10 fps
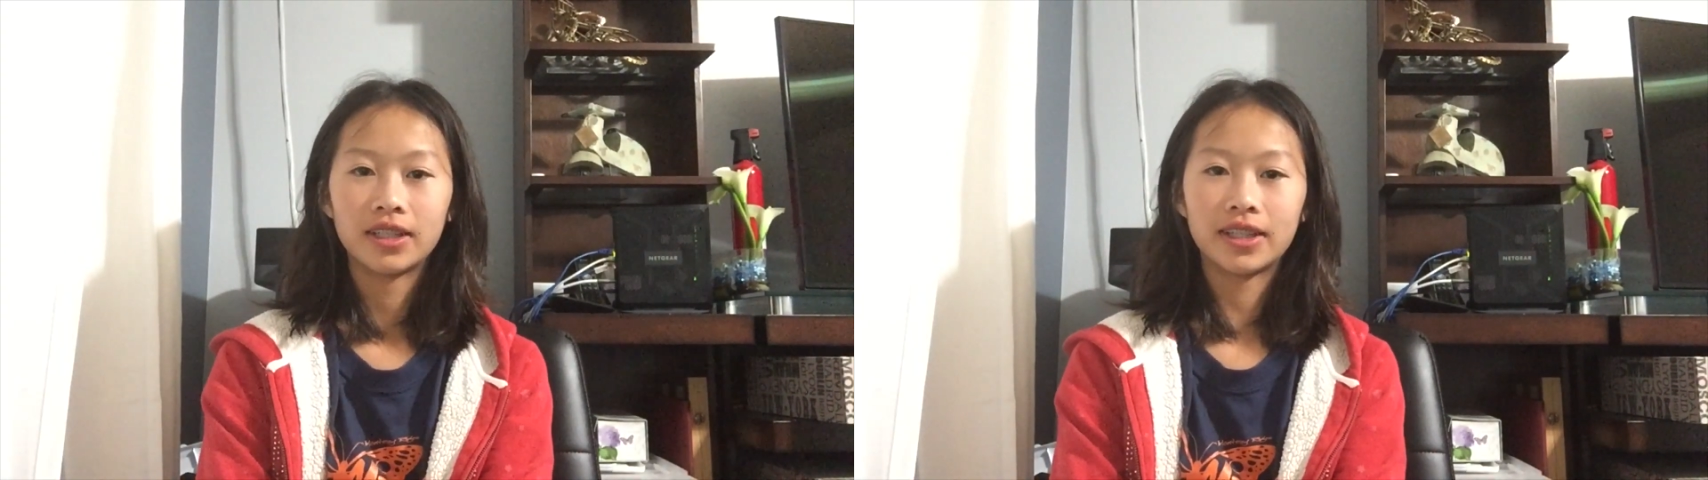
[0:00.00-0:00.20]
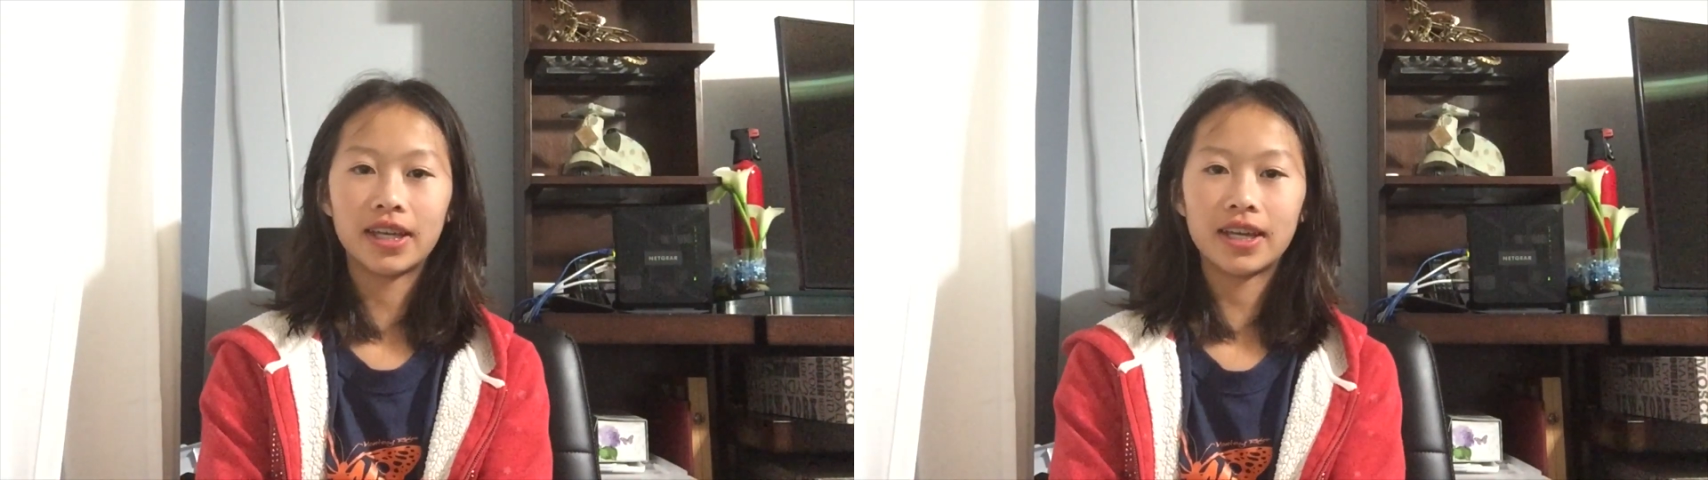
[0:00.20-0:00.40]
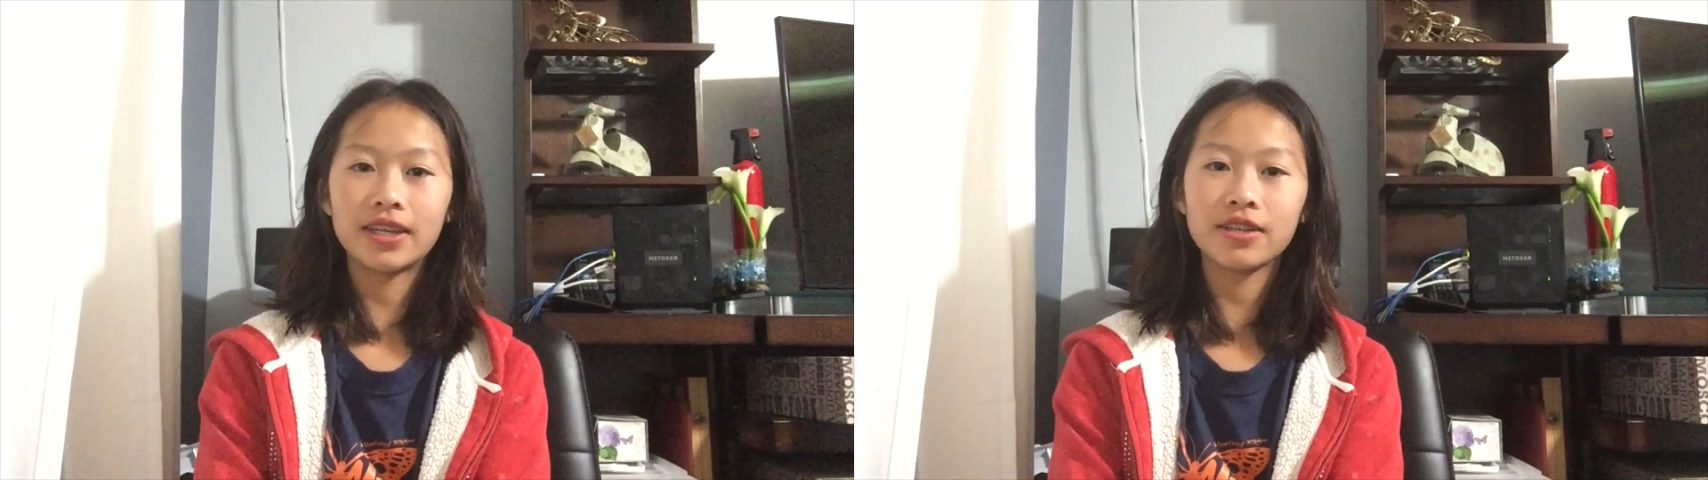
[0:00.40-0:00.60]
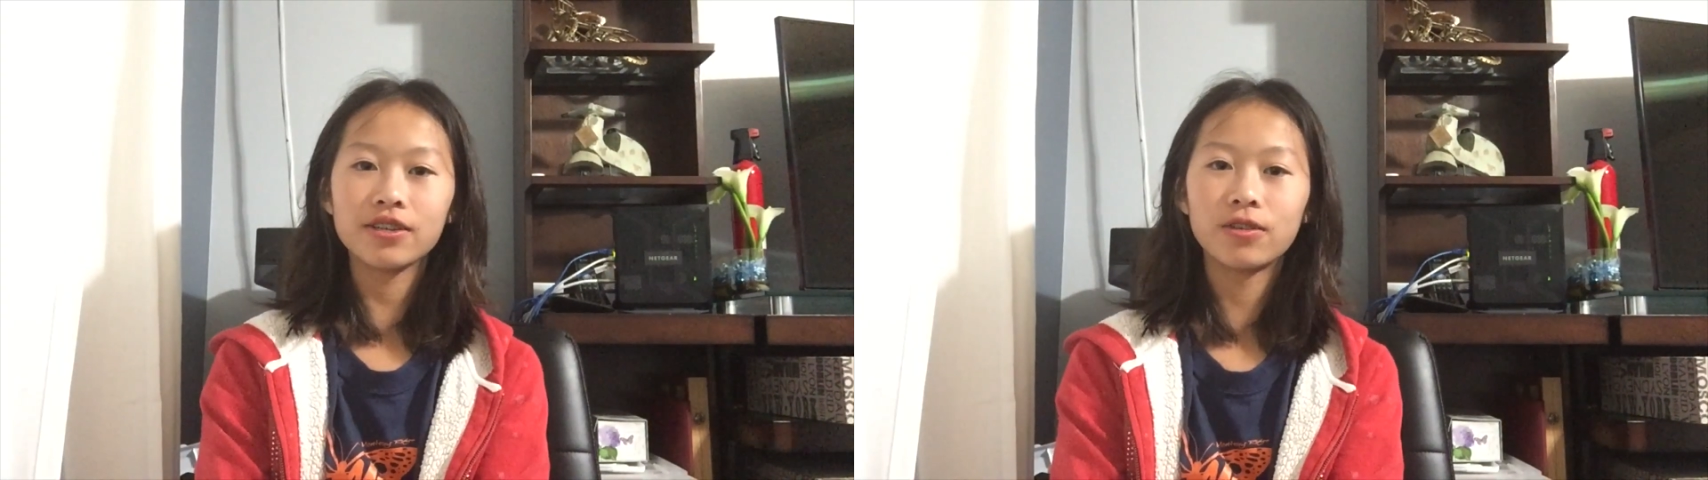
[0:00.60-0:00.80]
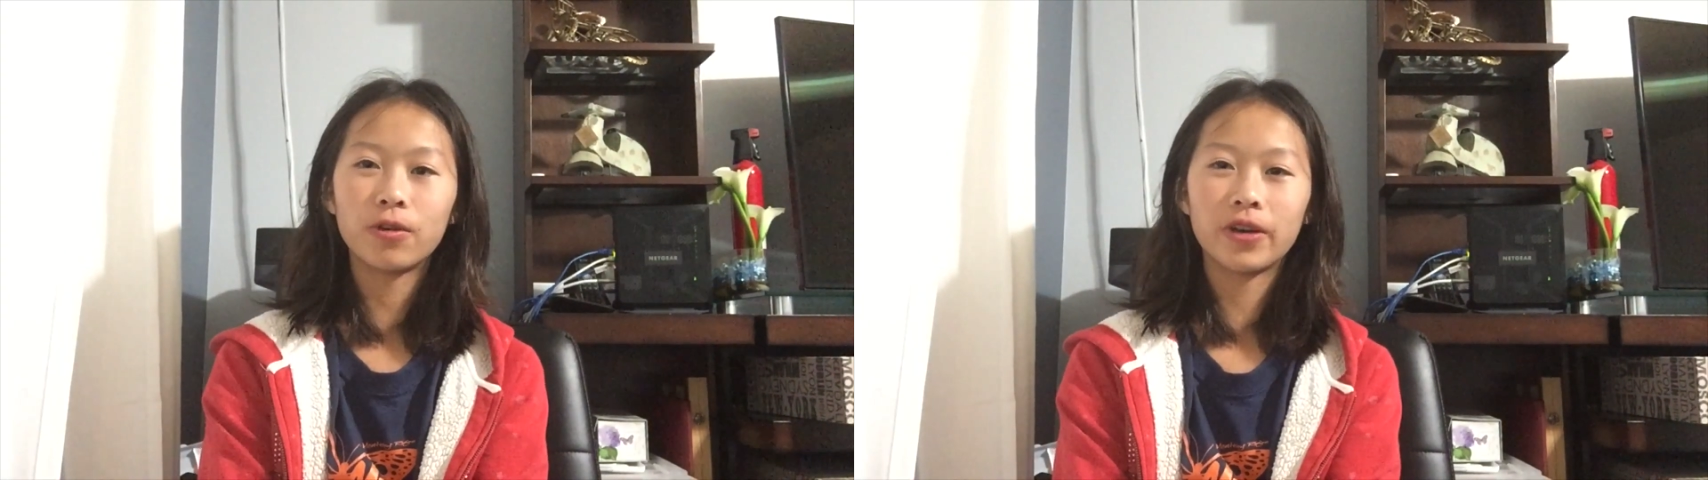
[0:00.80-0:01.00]
The inner
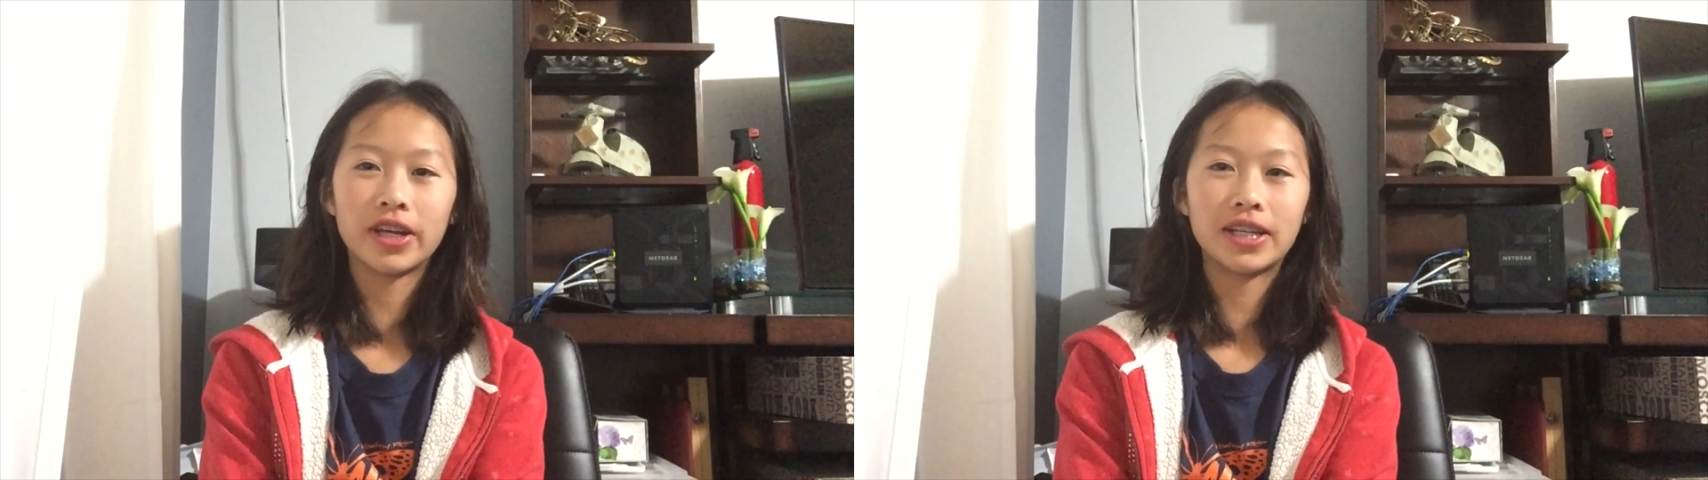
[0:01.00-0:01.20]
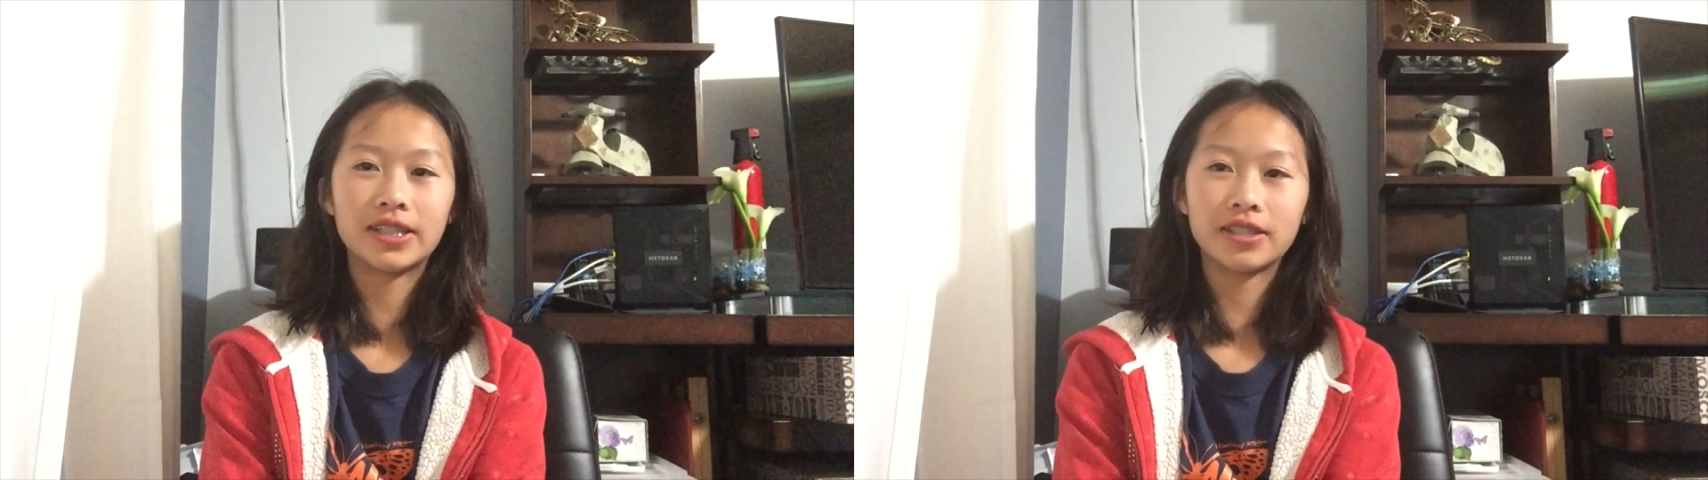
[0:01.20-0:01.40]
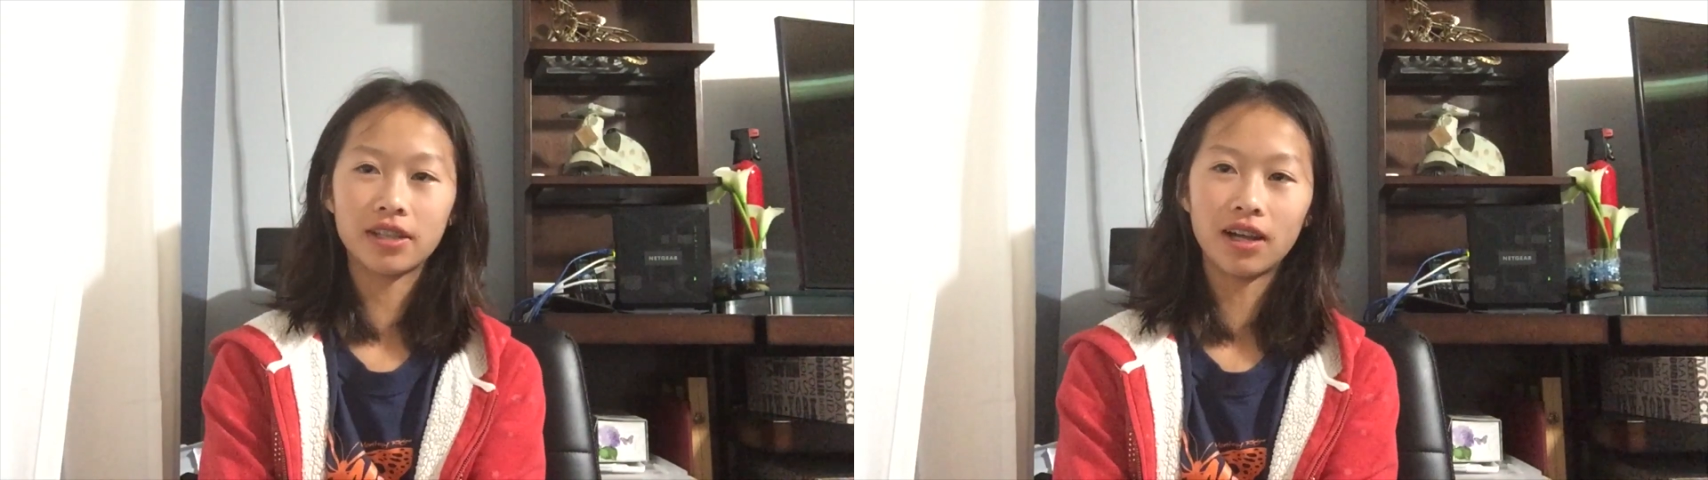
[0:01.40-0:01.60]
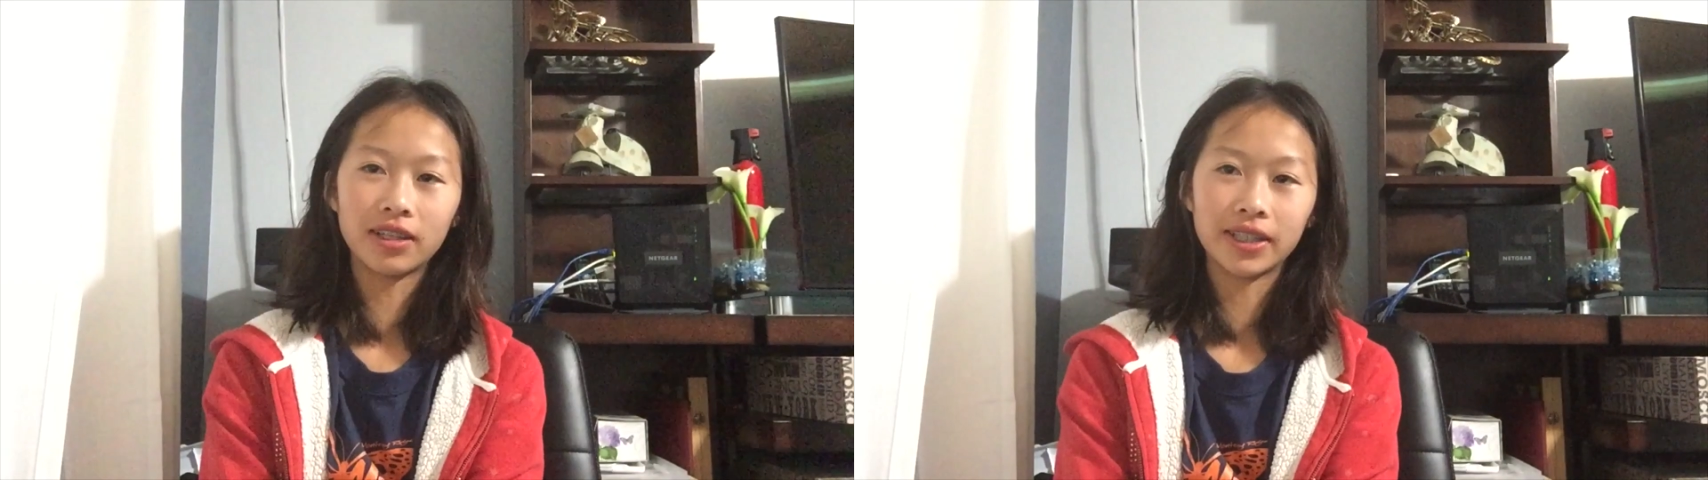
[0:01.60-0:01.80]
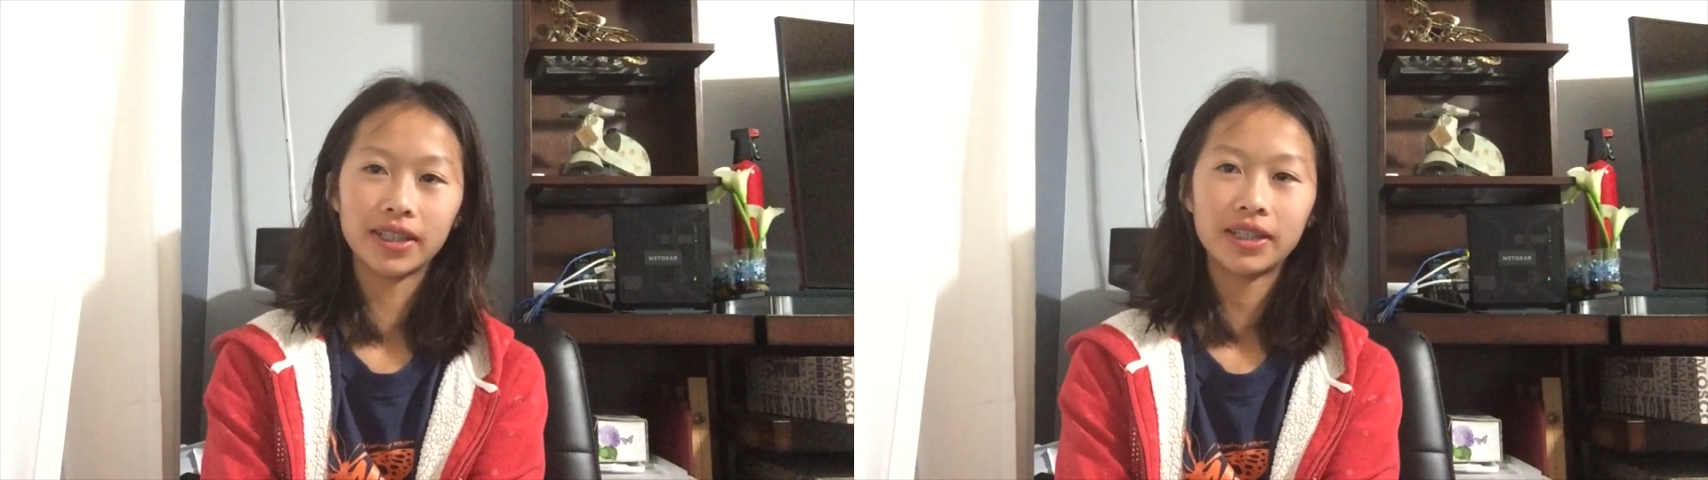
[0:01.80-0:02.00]
core is
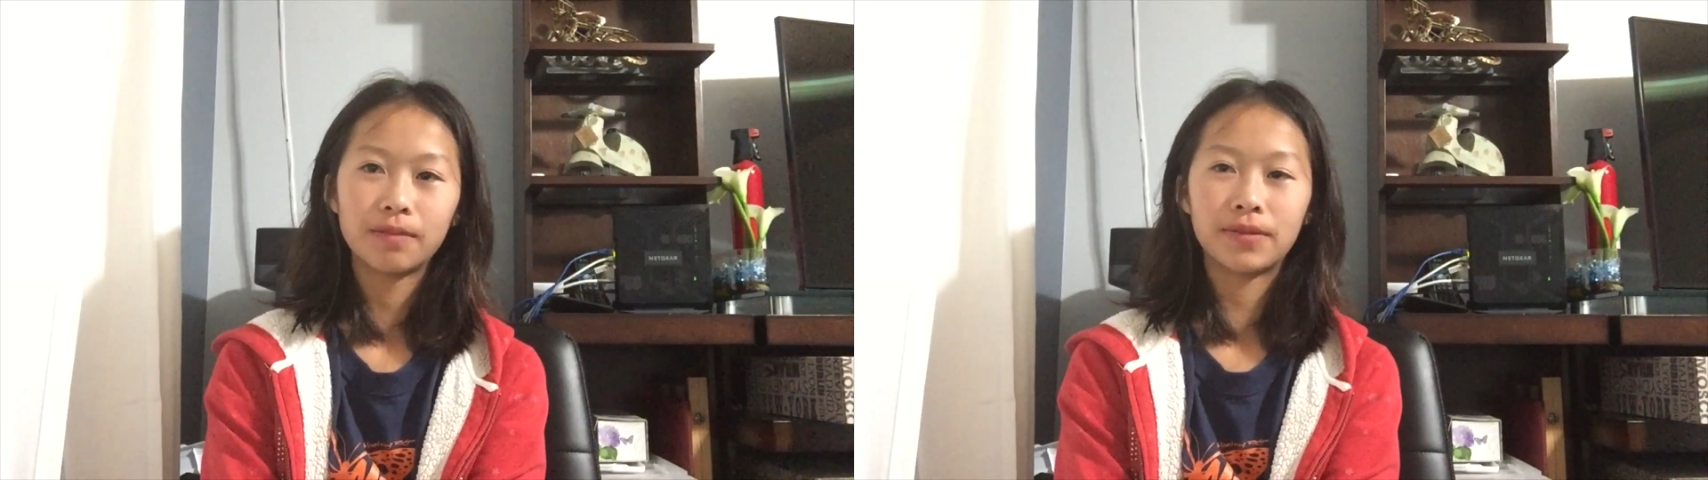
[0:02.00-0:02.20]
solid